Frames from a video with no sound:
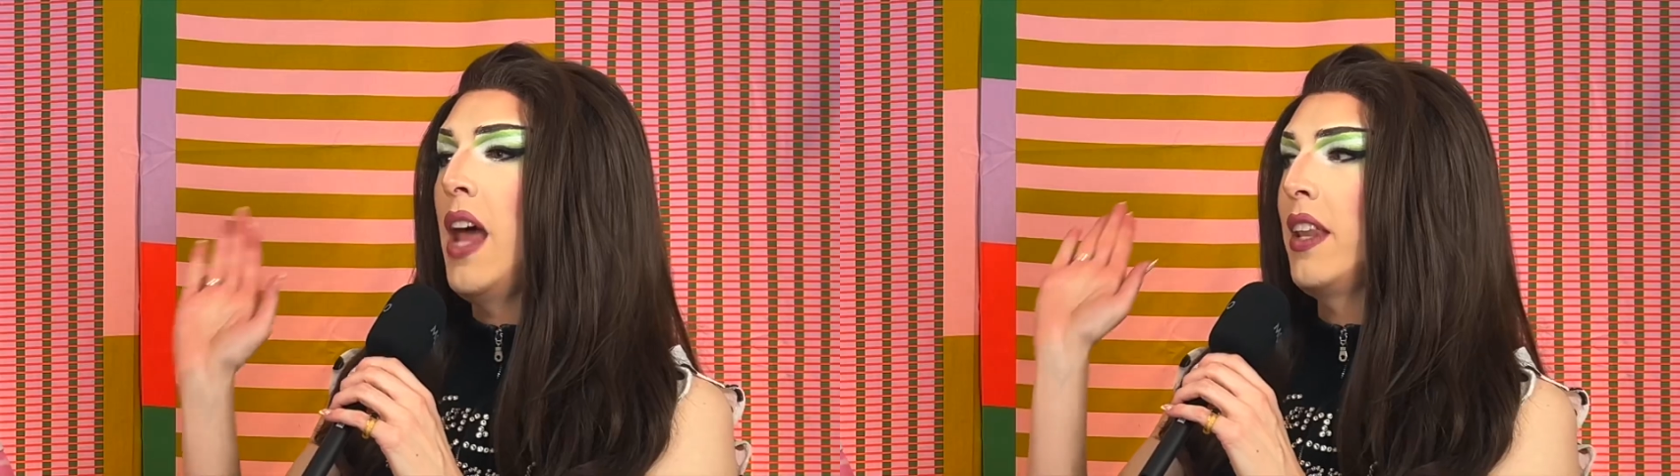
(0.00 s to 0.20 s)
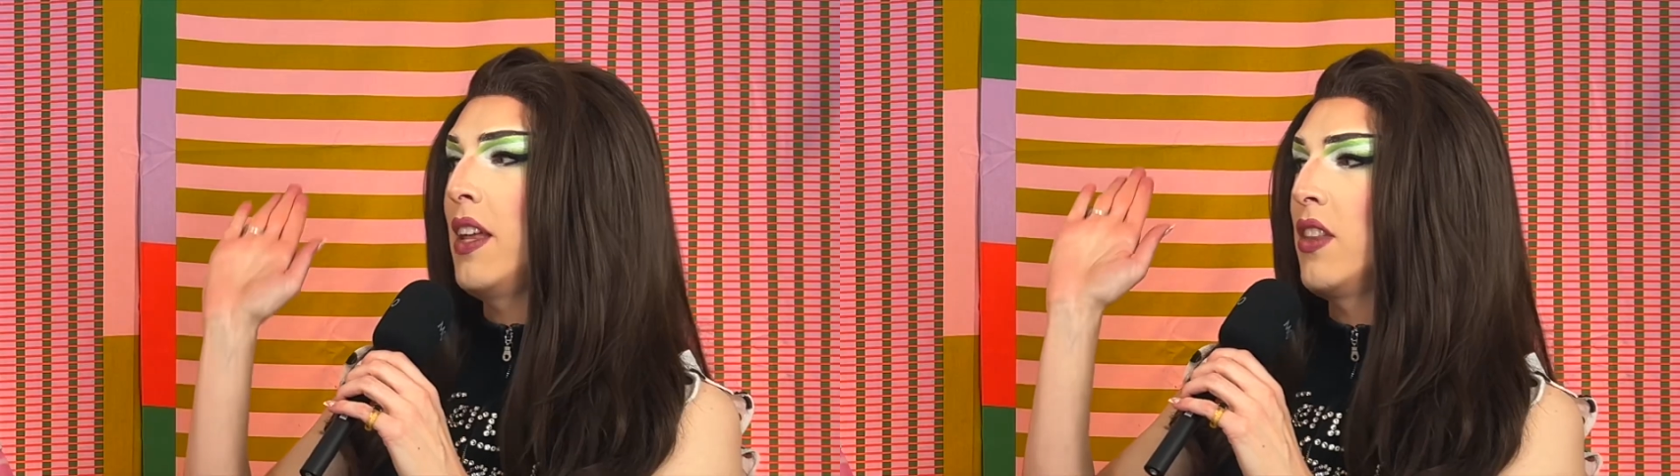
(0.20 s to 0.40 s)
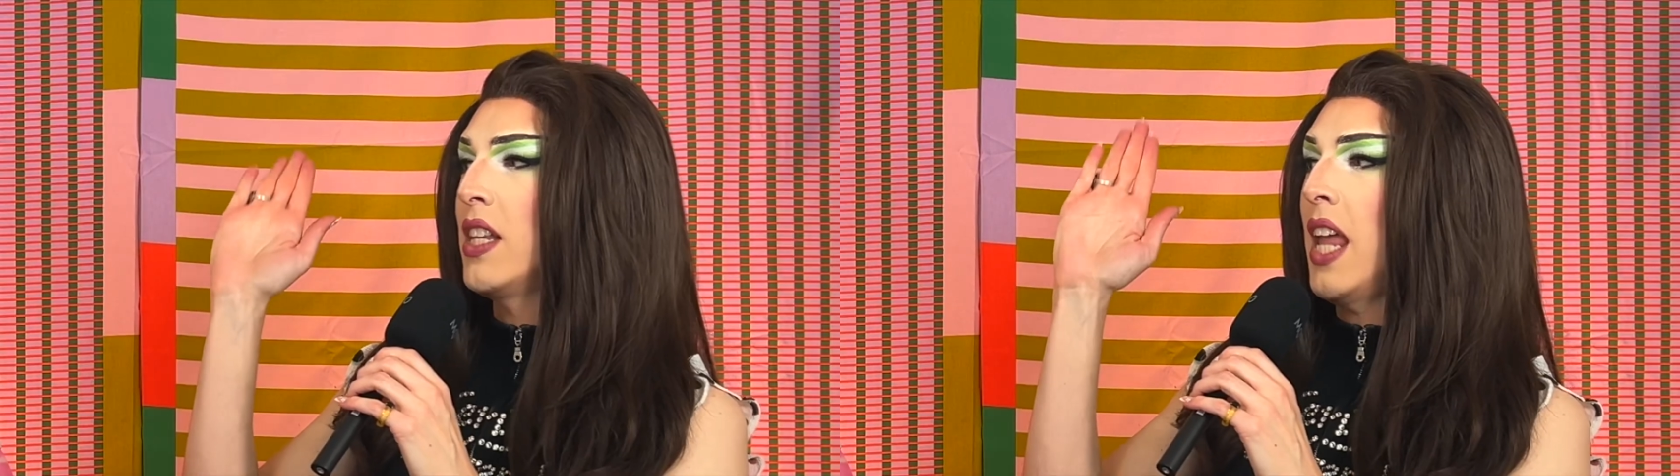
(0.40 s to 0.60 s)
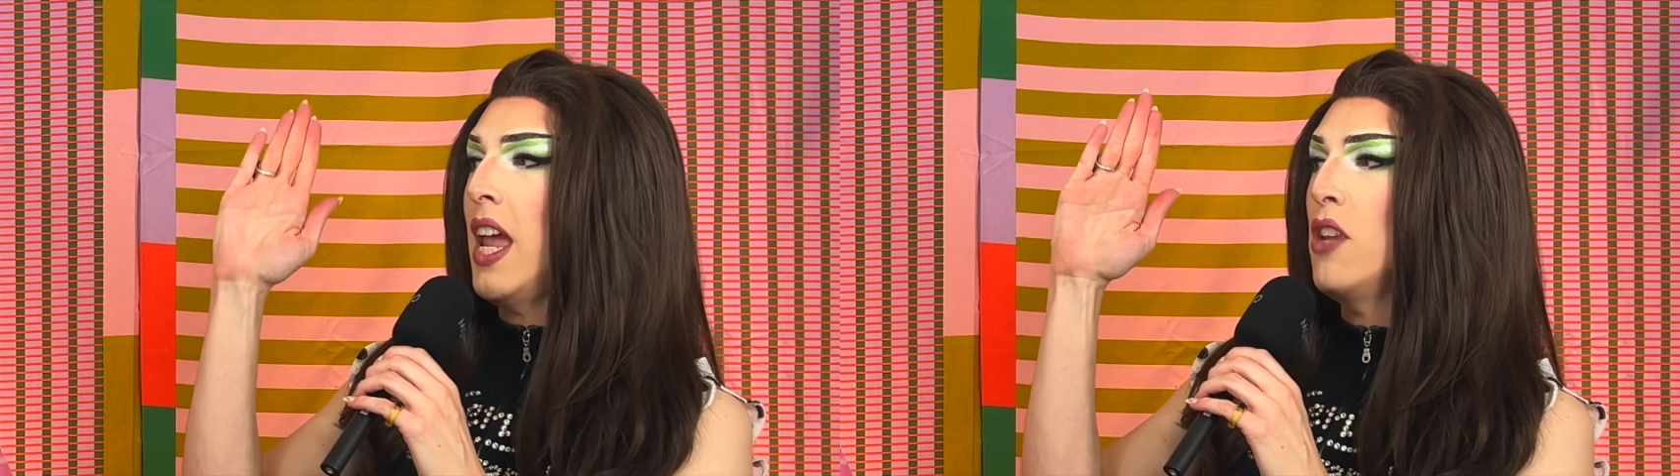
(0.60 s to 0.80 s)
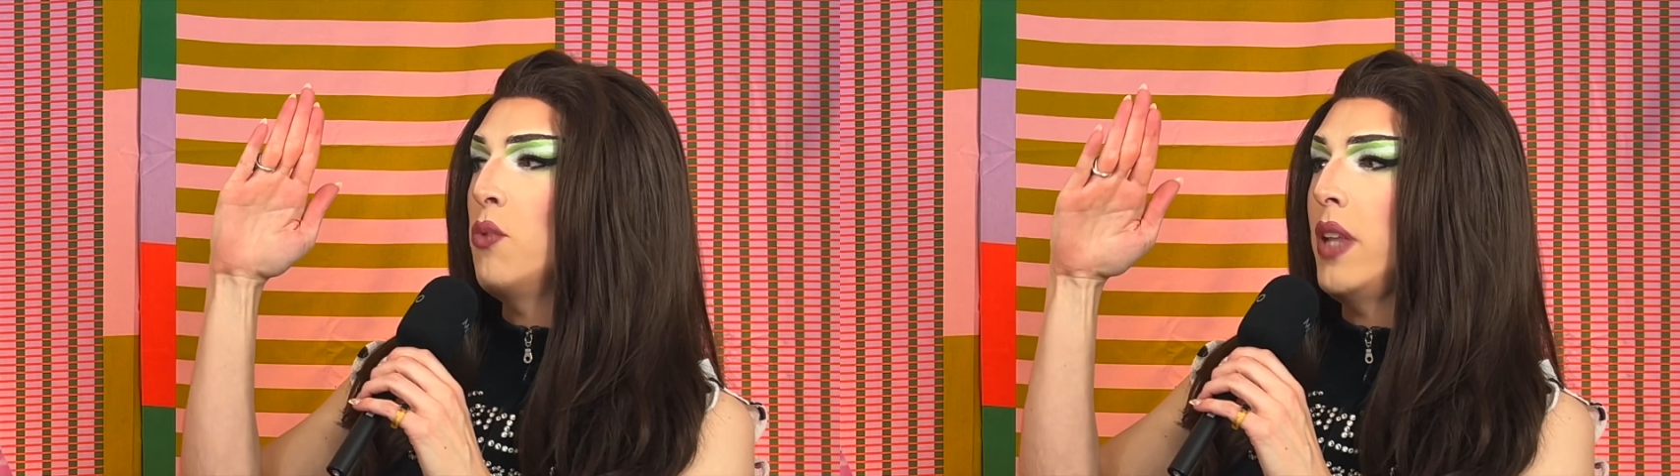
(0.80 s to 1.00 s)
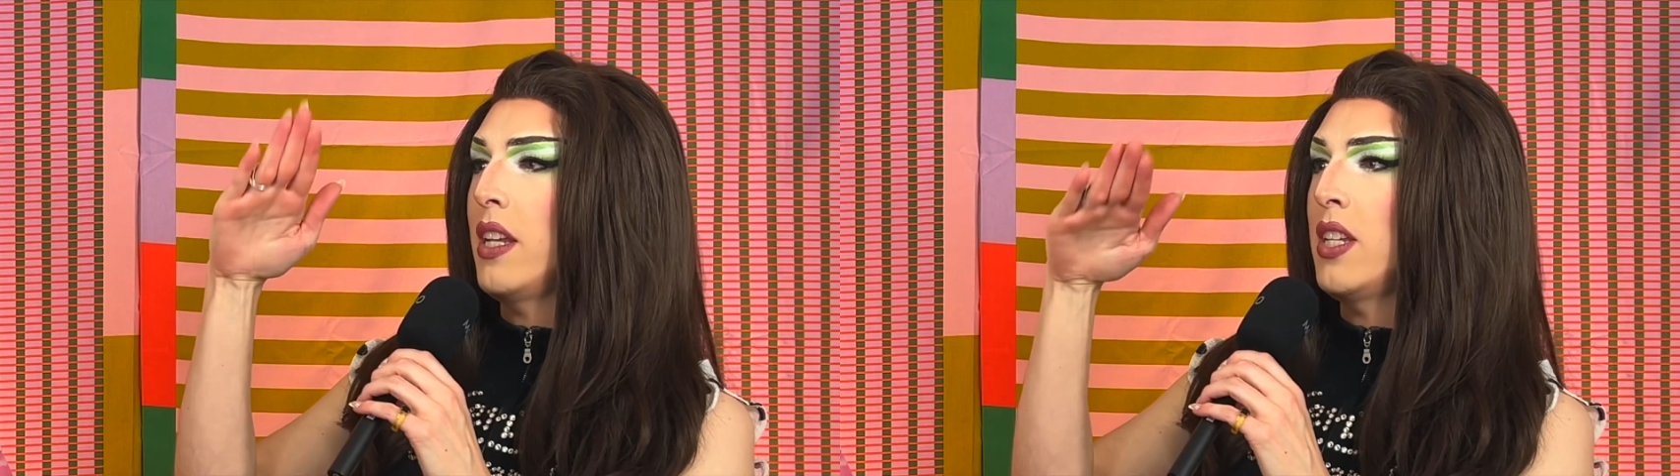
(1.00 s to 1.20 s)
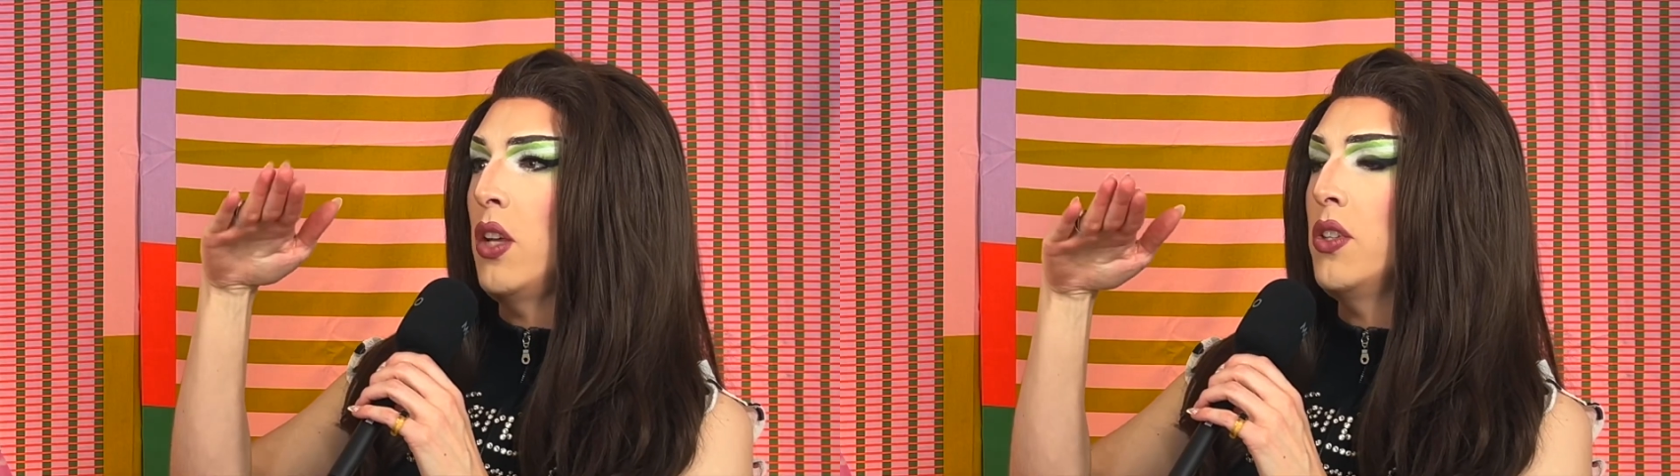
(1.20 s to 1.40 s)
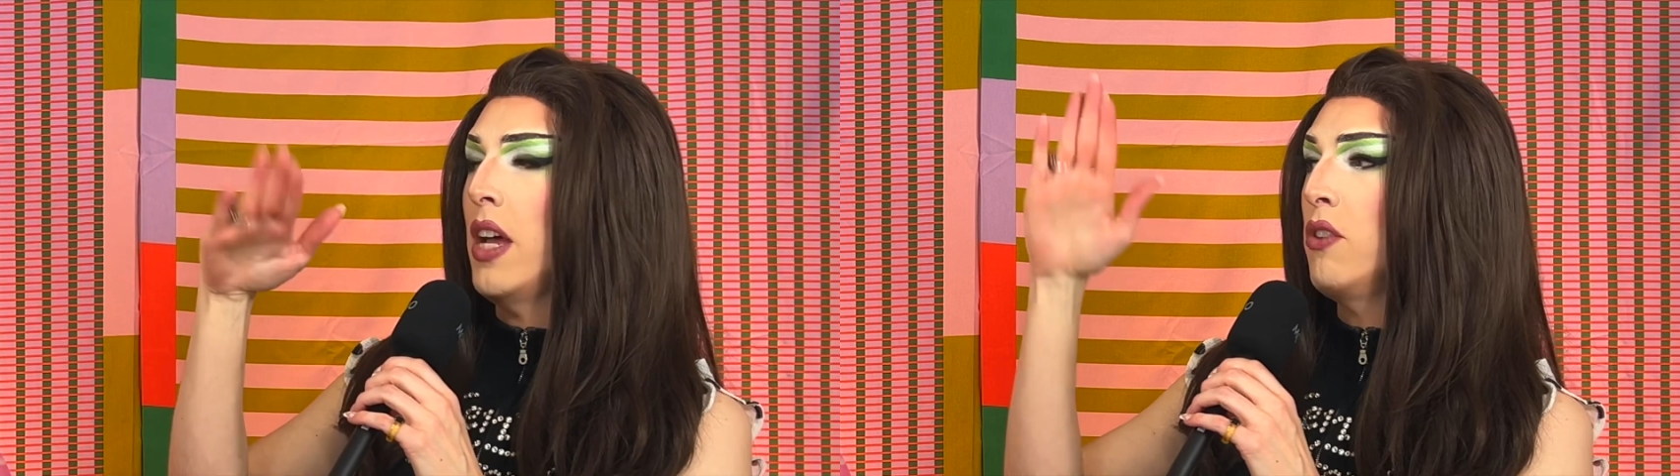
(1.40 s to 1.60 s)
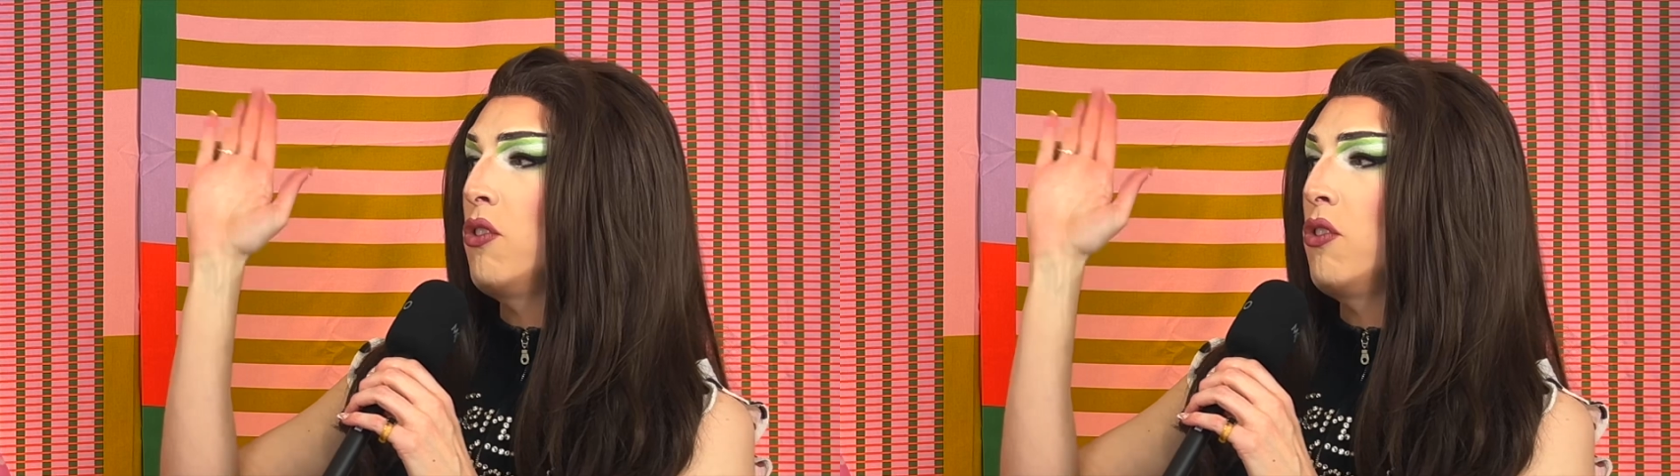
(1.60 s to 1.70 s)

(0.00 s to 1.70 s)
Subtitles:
and like the cage will like tilt down,